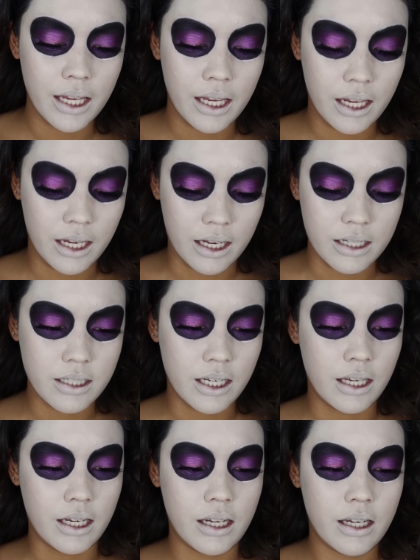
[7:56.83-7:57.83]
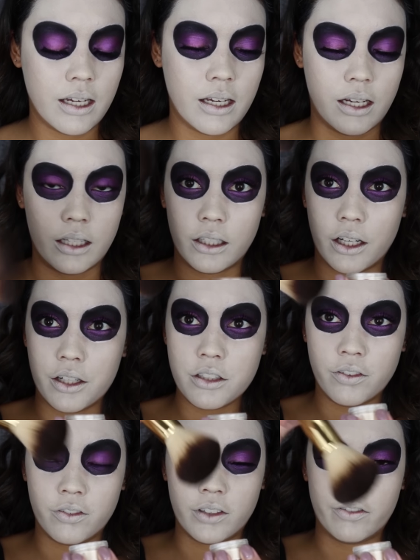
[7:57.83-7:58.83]
and take a large
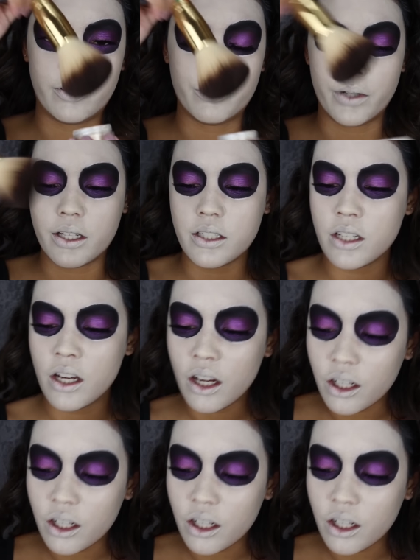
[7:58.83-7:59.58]
fluffy brush.